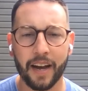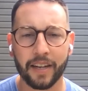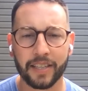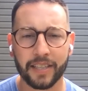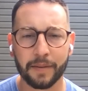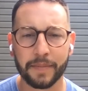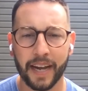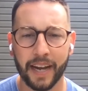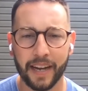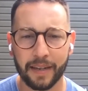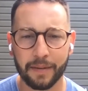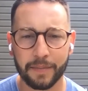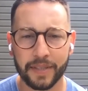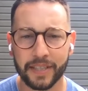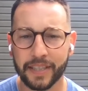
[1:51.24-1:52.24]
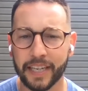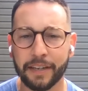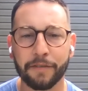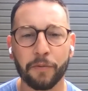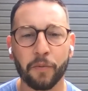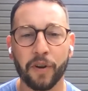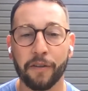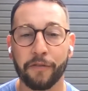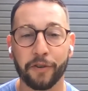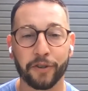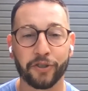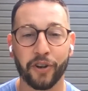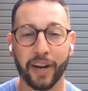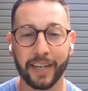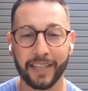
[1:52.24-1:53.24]
sometimes even whenever you're
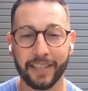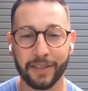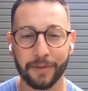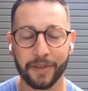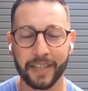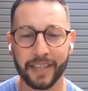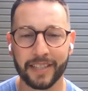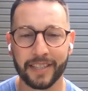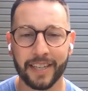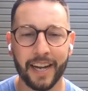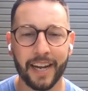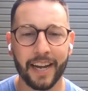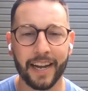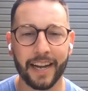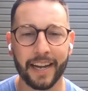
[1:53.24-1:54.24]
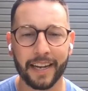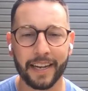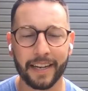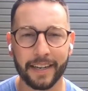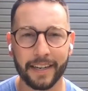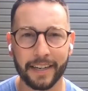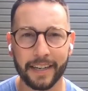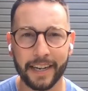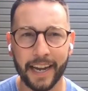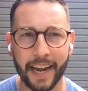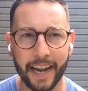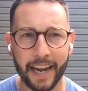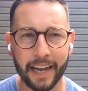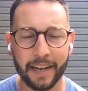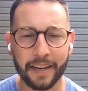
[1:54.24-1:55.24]
trying to do this, it
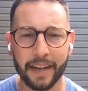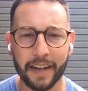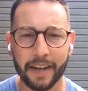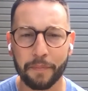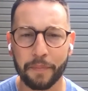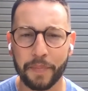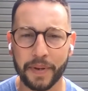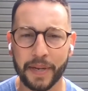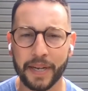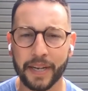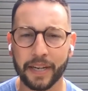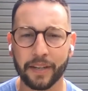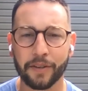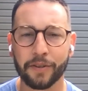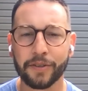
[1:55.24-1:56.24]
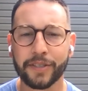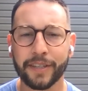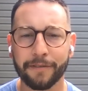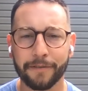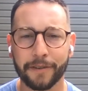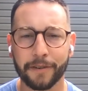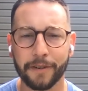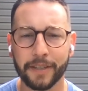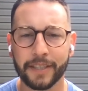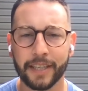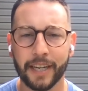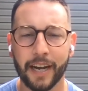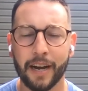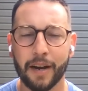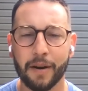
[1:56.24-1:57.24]
can be a little difficult
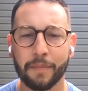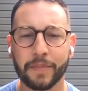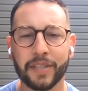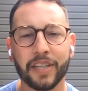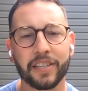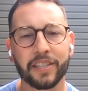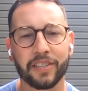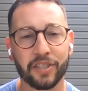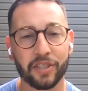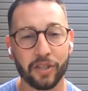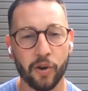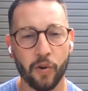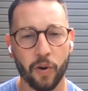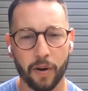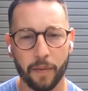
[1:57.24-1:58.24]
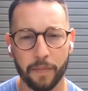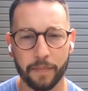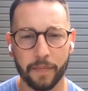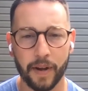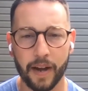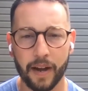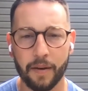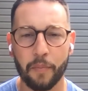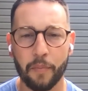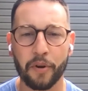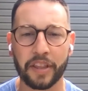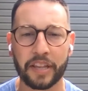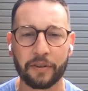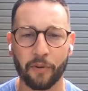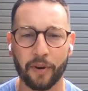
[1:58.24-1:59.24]
to slow our
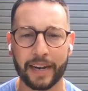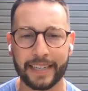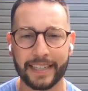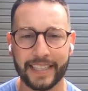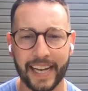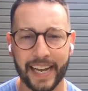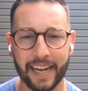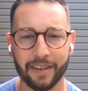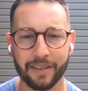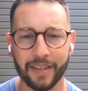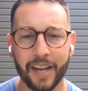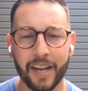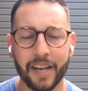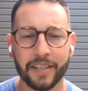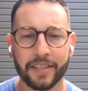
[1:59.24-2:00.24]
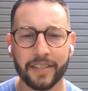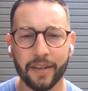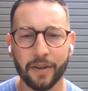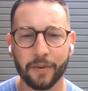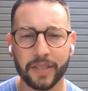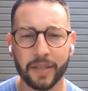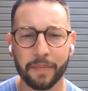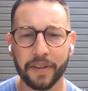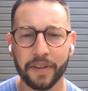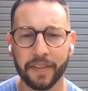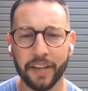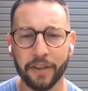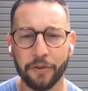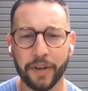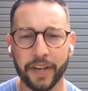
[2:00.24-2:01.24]
breathing rate down. So something
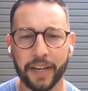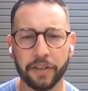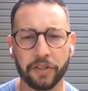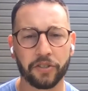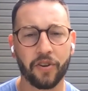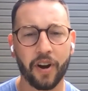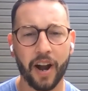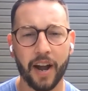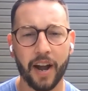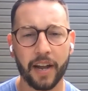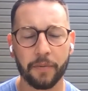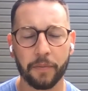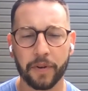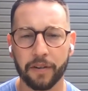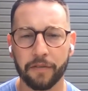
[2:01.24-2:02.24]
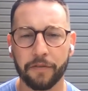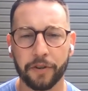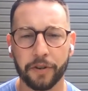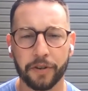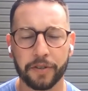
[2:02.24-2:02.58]
that you can try whenever you're